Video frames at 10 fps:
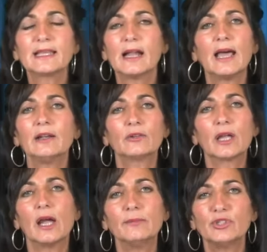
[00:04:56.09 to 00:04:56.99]
He said,
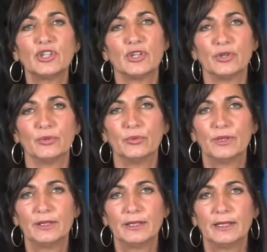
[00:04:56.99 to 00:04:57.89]
I don't come to
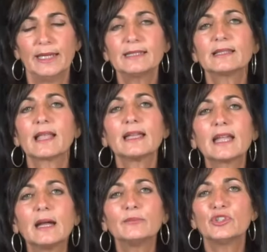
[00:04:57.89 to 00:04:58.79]
you He says,
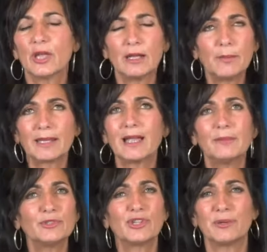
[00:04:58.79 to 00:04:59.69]
I'm
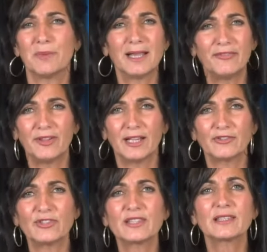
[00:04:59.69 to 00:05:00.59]
not coming to you in my flesh.